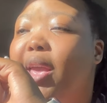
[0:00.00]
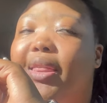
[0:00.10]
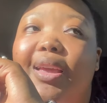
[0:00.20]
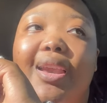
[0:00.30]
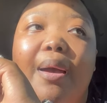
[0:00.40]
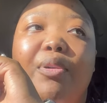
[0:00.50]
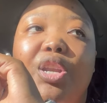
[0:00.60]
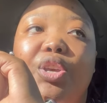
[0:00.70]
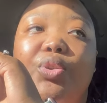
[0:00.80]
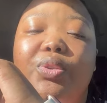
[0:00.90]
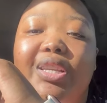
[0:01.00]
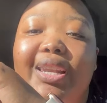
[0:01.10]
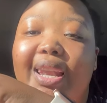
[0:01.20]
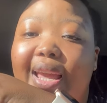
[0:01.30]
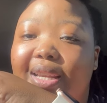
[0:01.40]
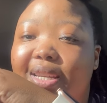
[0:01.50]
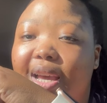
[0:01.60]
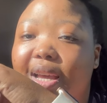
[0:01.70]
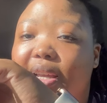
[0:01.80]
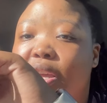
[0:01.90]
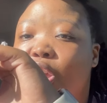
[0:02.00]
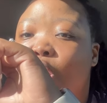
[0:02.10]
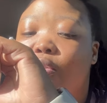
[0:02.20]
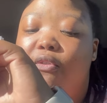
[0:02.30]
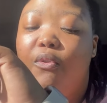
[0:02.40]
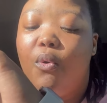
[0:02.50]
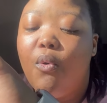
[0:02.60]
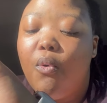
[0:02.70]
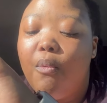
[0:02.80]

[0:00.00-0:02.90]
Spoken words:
and then I'm gonna use it later for